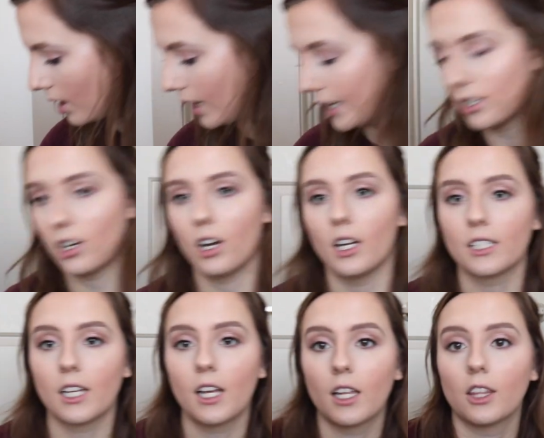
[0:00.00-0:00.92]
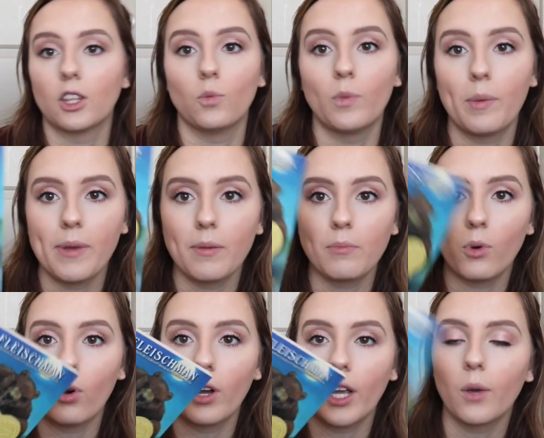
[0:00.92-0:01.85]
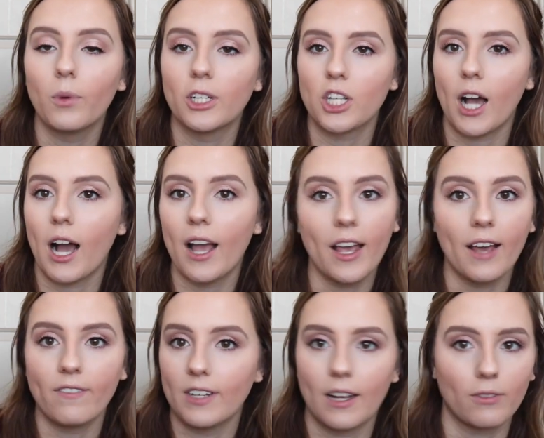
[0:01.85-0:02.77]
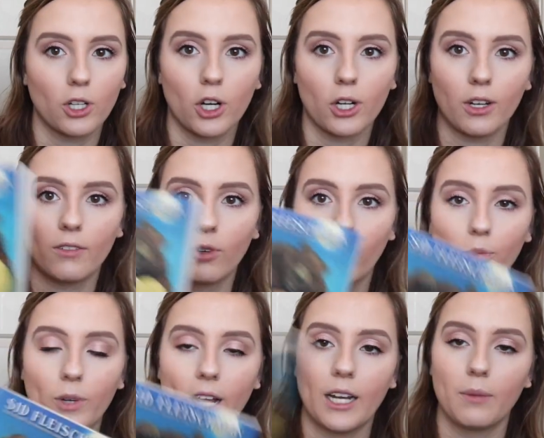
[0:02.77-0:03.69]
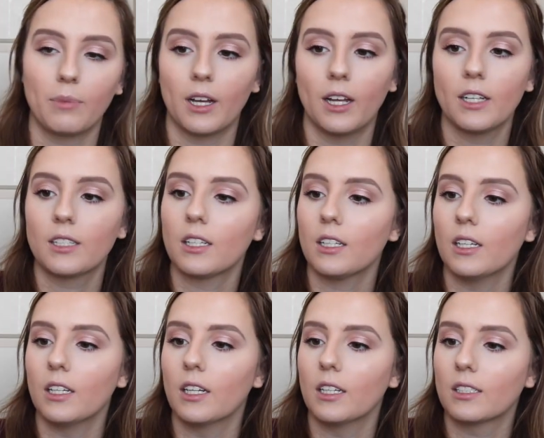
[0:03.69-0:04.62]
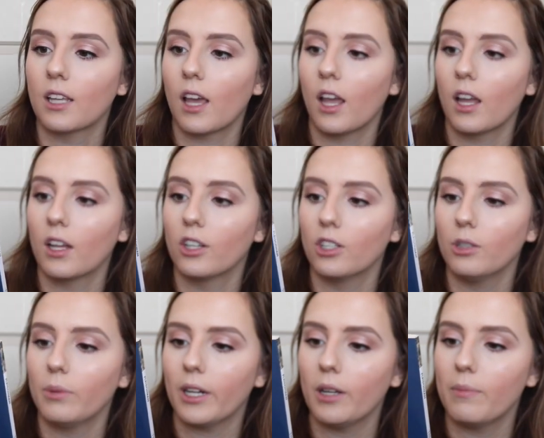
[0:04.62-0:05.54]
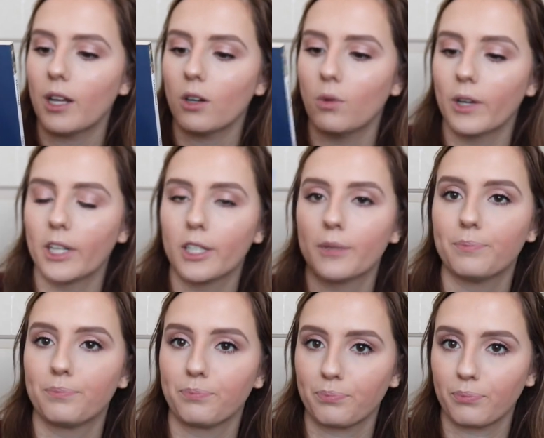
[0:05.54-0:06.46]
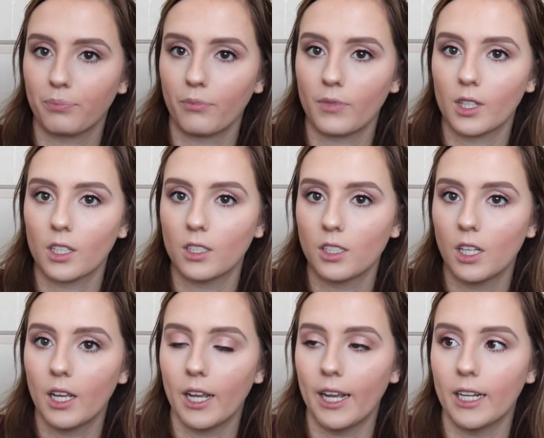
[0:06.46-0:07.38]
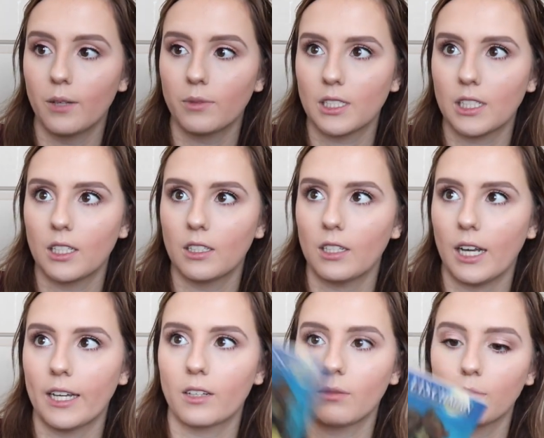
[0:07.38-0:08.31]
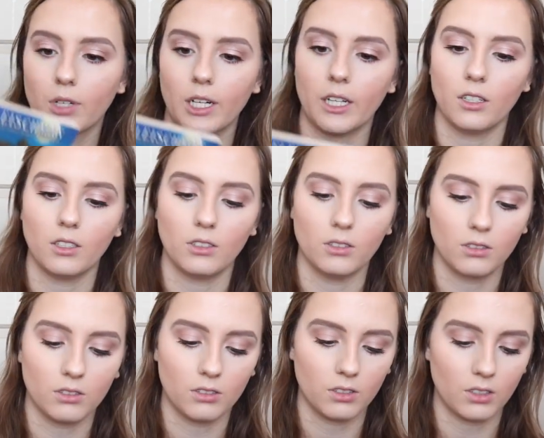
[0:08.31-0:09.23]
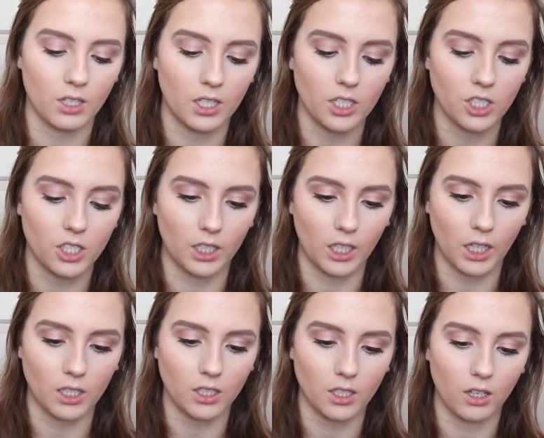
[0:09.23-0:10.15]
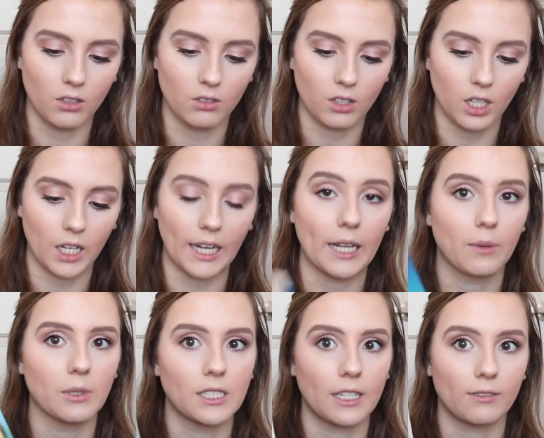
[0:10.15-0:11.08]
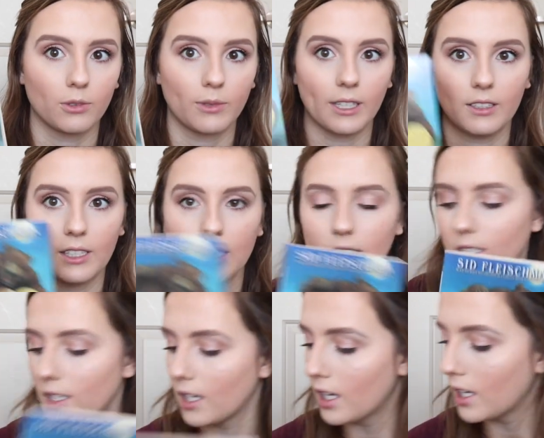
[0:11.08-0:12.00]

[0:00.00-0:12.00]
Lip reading: I got The Whipping Boy, which I have never heard of or read, but it is a Newbery Medal winner. And it was in like brand new condition. Like, I don't think anyone's ever read this.